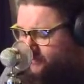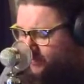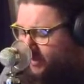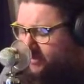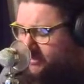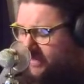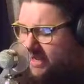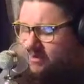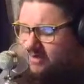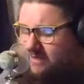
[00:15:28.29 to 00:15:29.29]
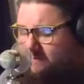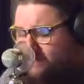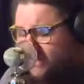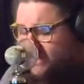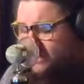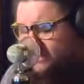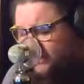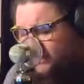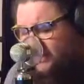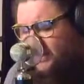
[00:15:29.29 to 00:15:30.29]
broken down
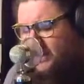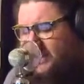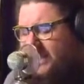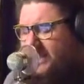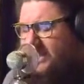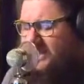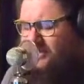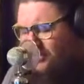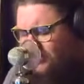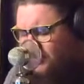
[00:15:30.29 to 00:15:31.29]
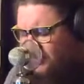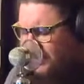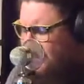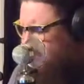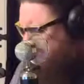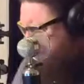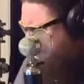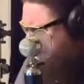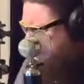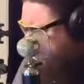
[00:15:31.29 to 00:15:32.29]
immediately. And usually
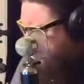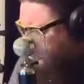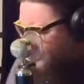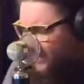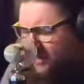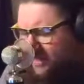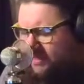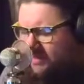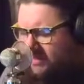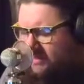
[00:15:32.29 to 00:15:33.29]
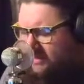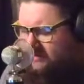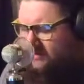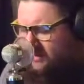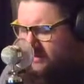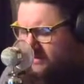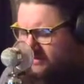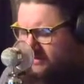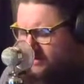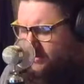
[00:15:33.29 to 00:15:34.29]
in
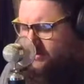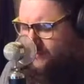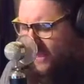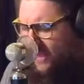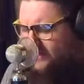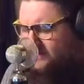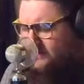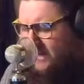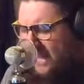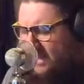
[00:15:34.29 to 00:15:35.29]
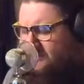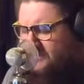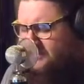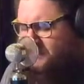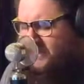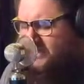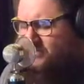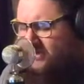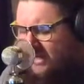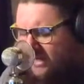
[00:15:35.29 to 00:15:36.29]
the years past, Adam and Smitty
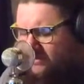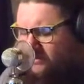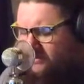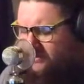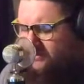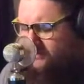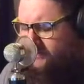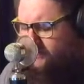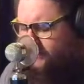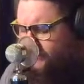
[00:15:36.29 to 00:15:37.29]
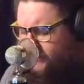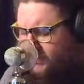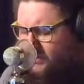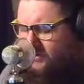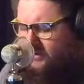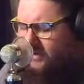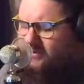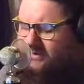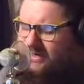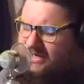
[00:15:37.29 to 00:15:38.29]
would handle the,
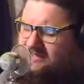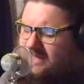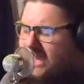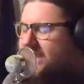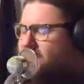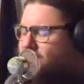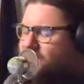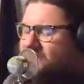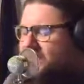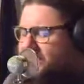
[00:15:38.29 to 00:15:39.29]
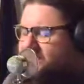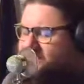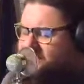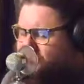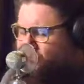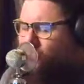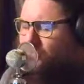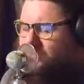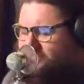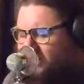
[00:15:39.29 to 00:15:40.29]
and I say handle the like it's a
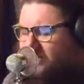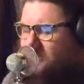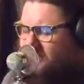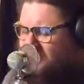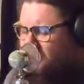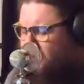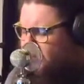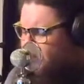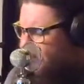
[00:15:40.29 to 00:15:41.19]
chore to talk to people.